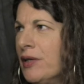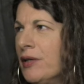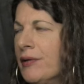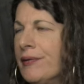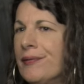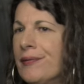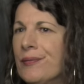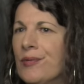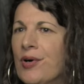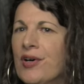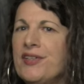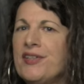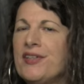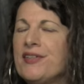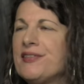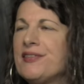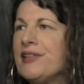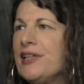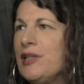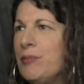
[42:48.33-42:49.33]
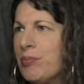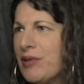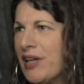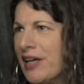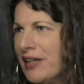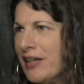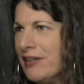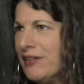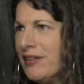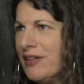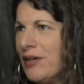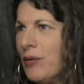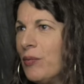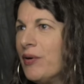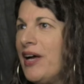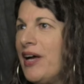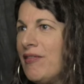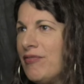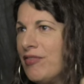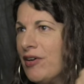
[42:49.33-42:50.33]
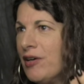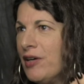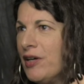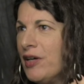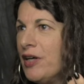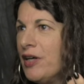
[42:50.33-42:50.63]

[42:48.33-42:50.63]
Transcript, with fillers: wanting to sleep late, whatever.